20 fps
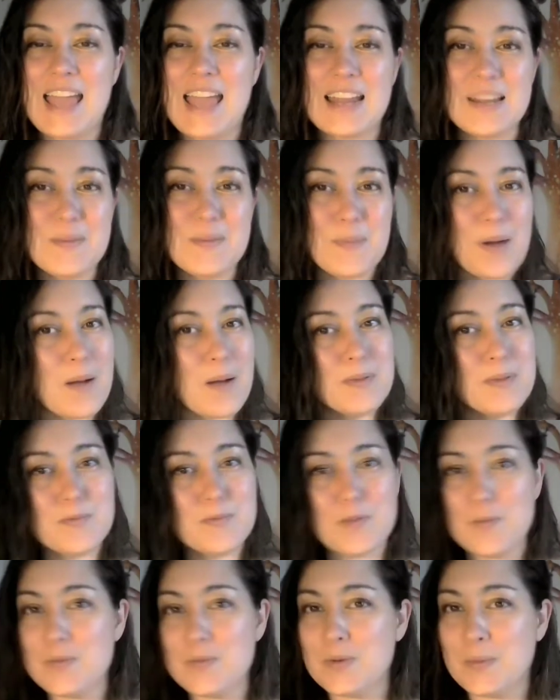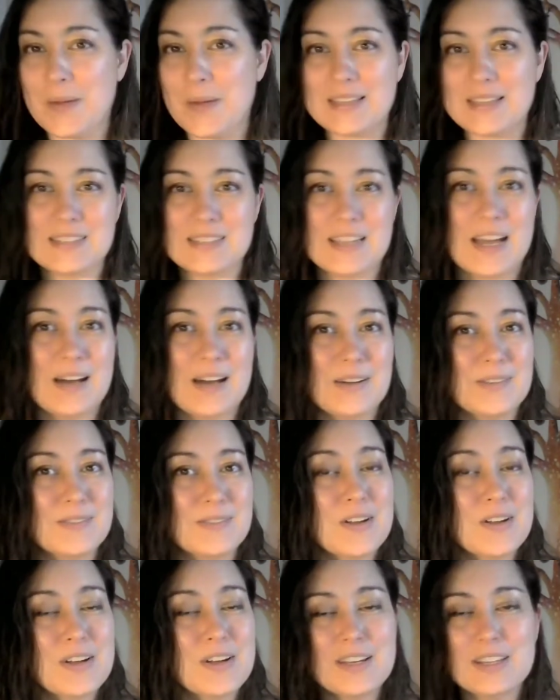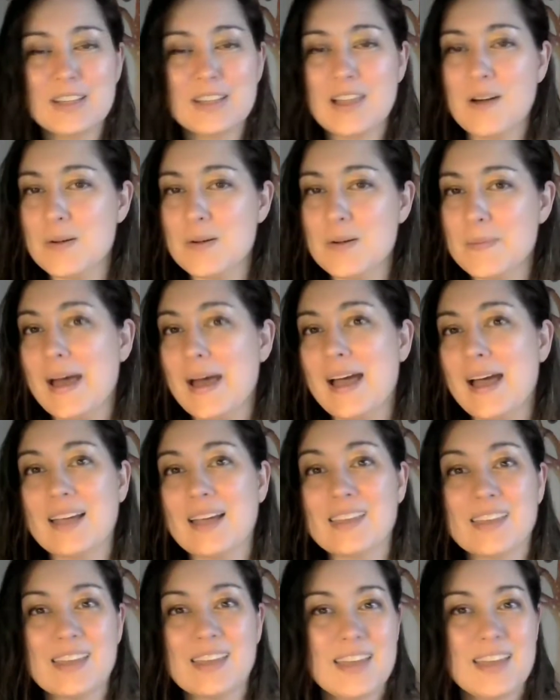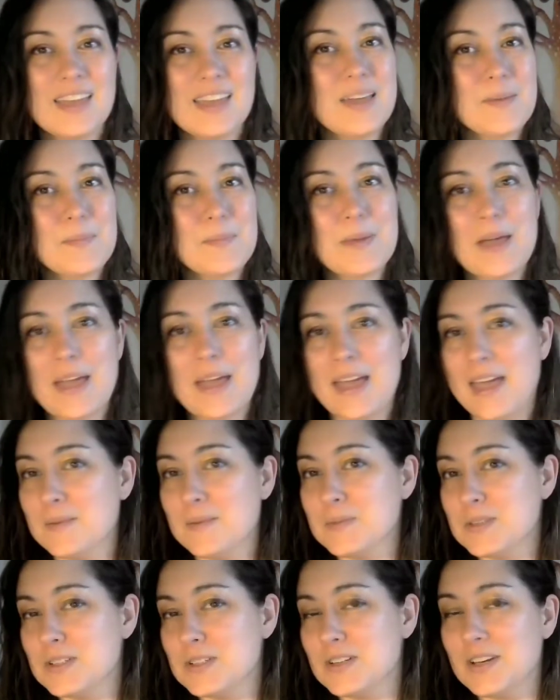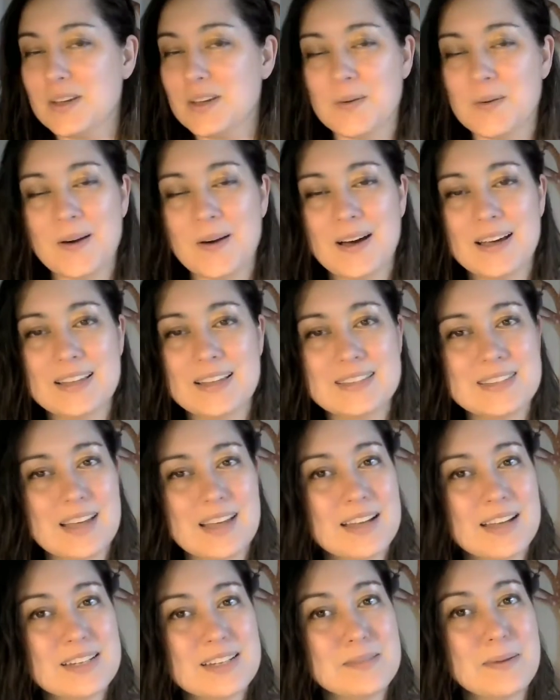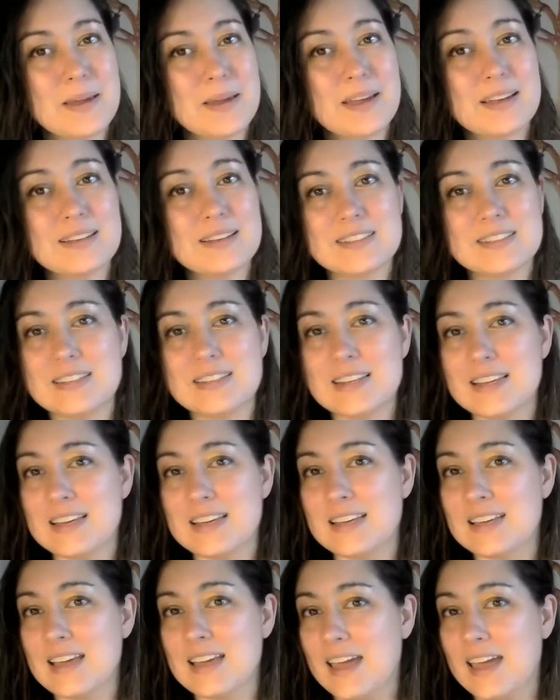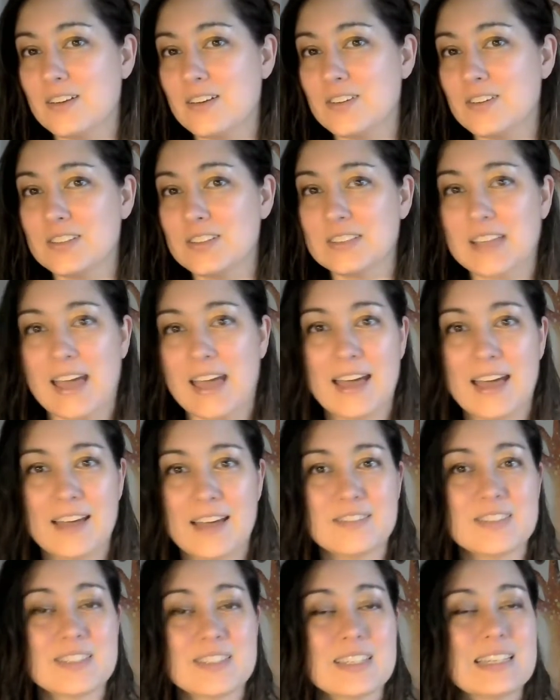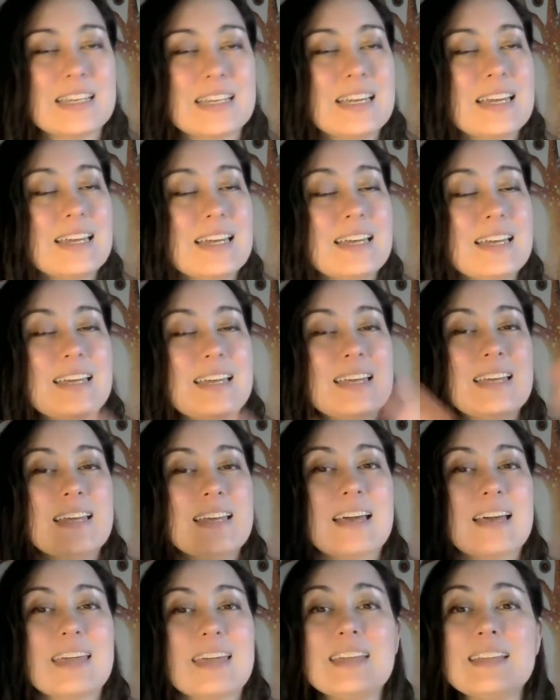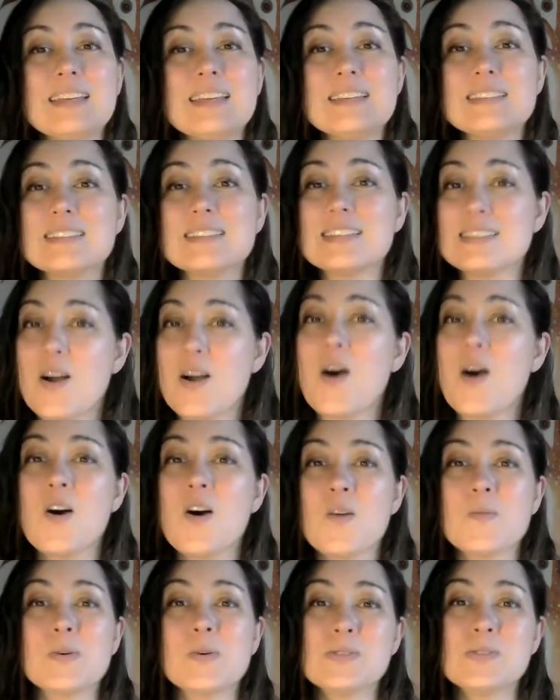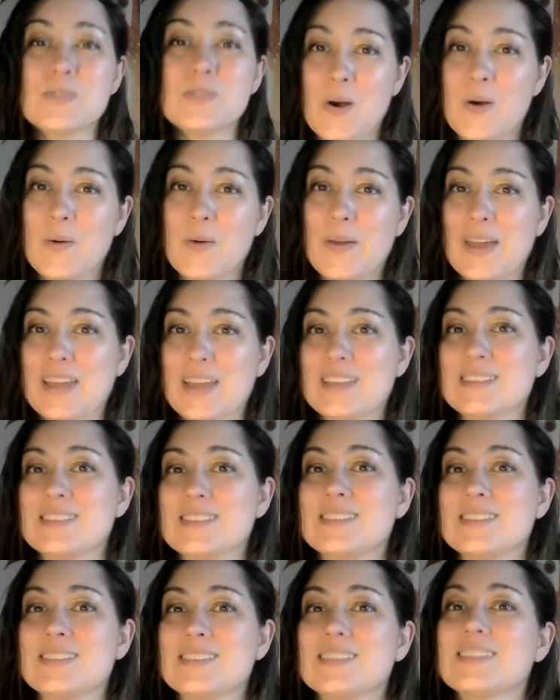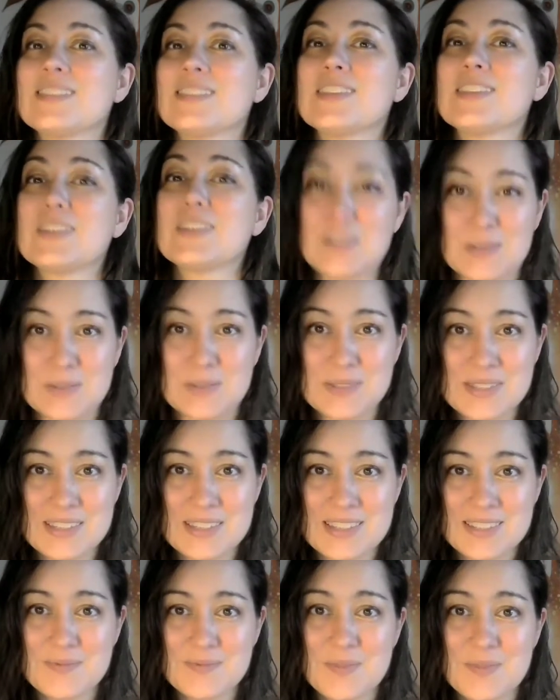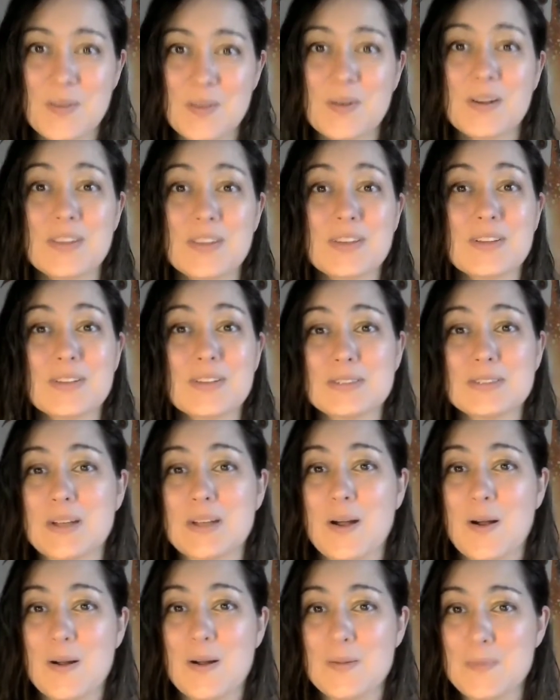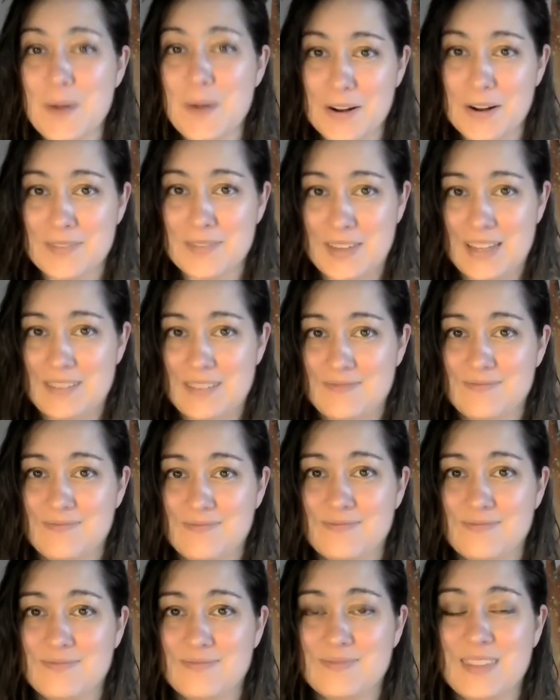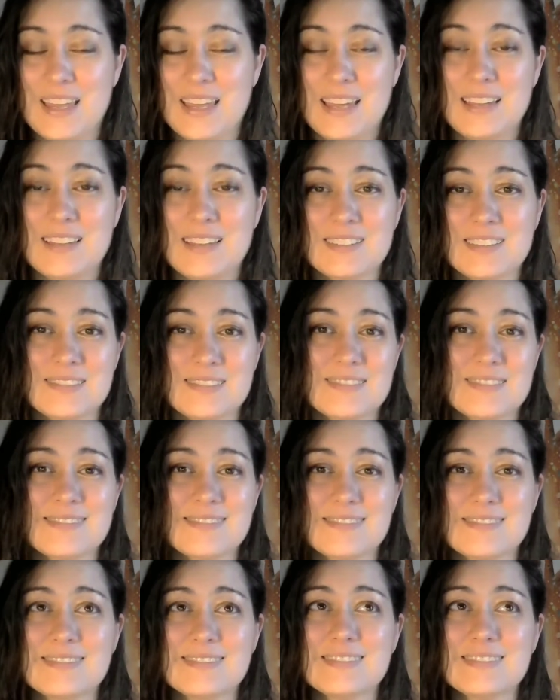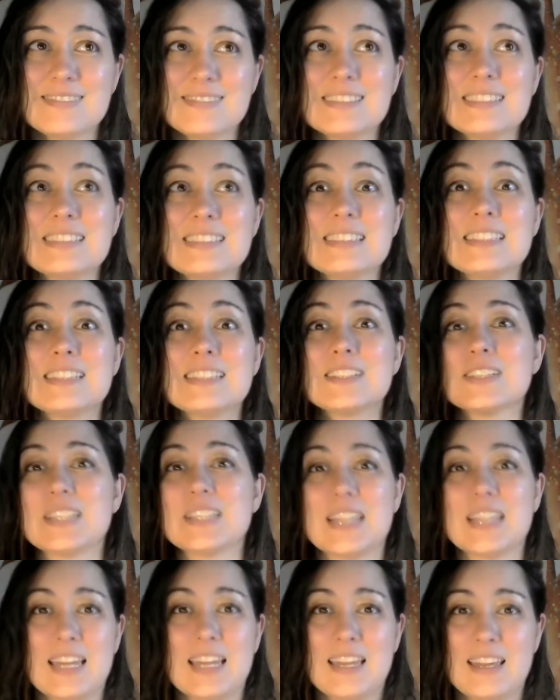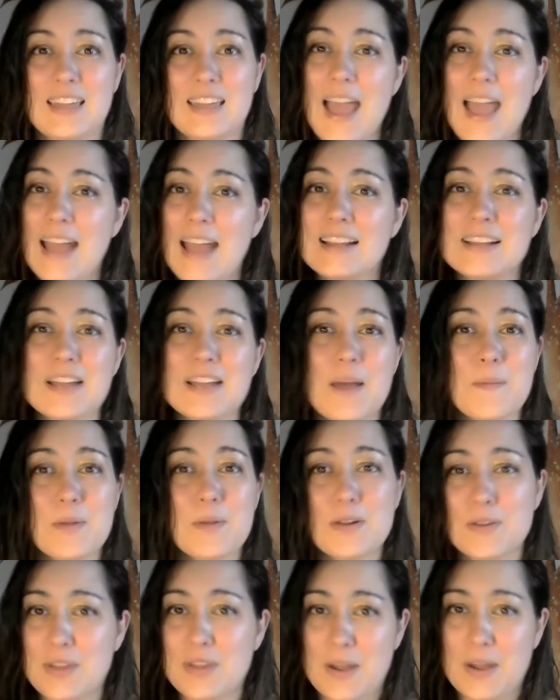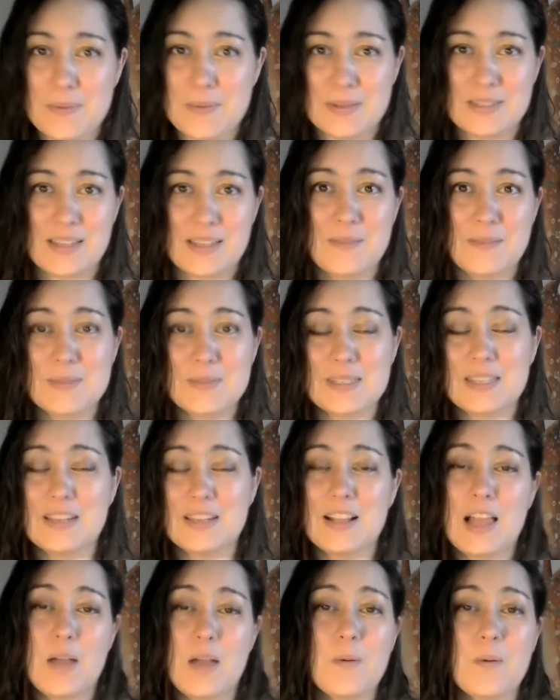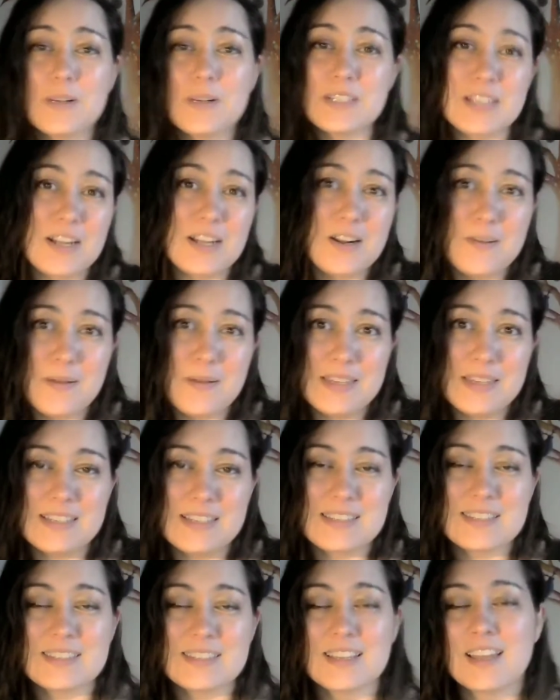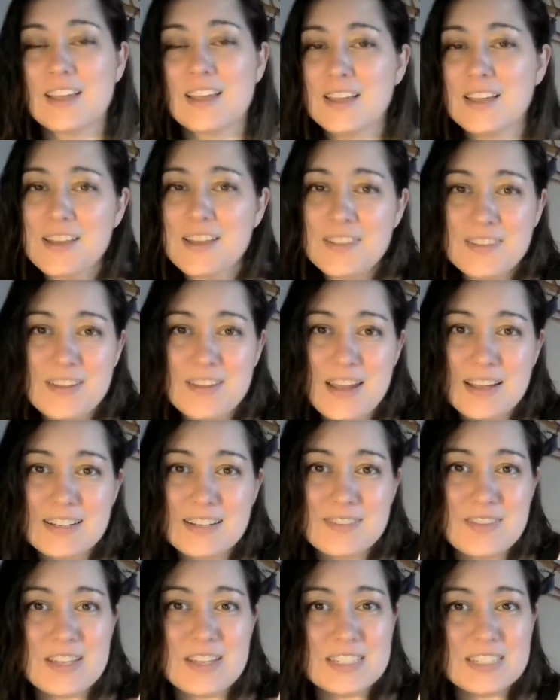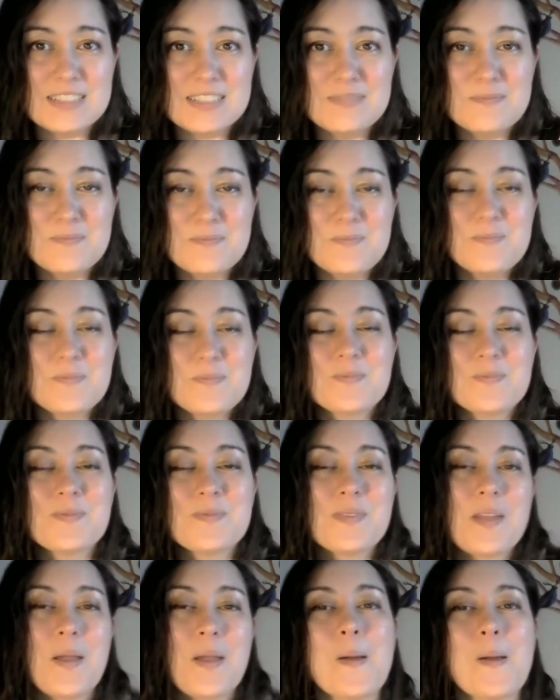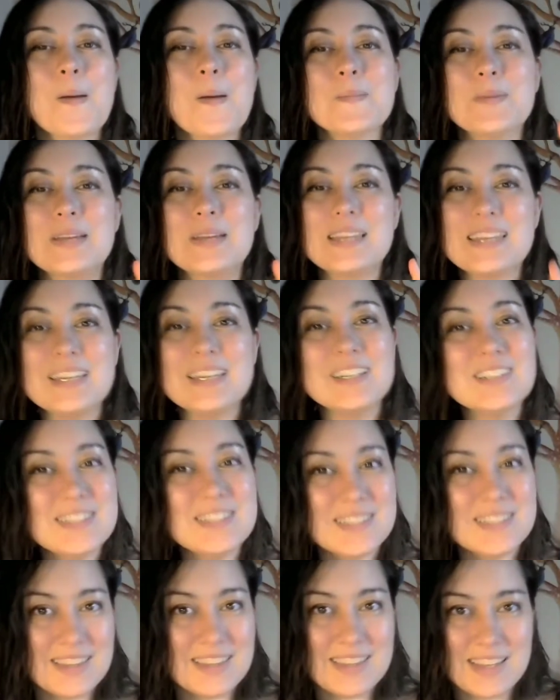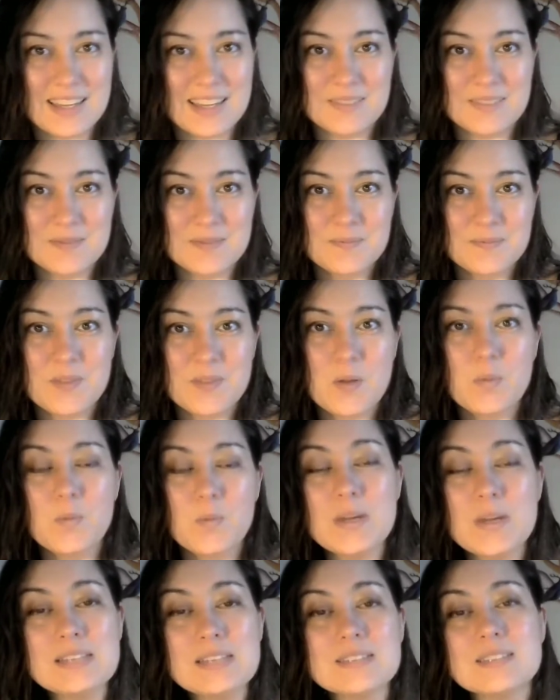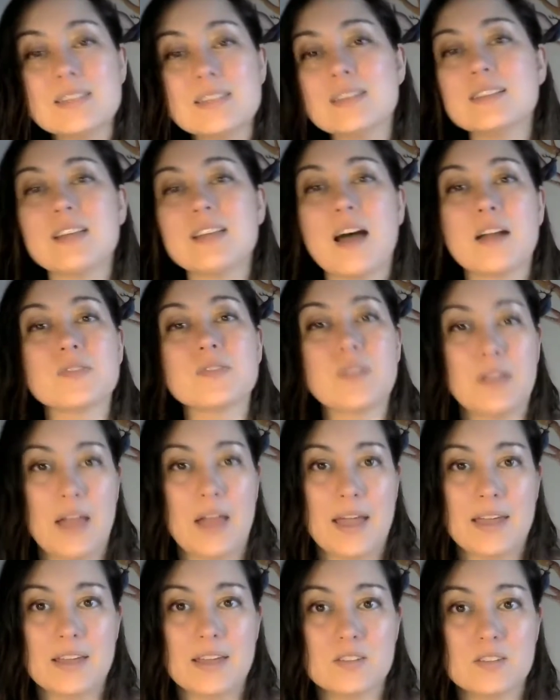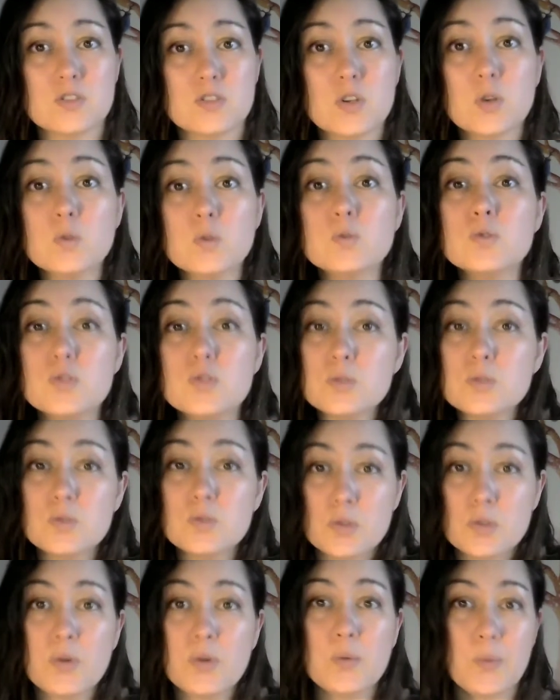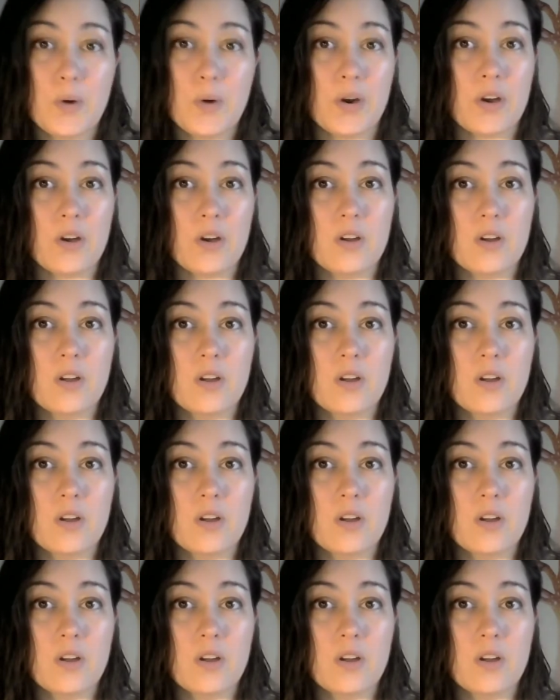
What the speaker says: any problem from the waist down, lower back, hip, hamstring, quads, IT band, knee, ankle, calves, Achilles, it's almost always the glutes, or the glutes are part of it. Like literally anytime a new therapist comes and they're like, well, what should I do about this? Glute activation. But here's the thing. We see a lot of clients who do glute work,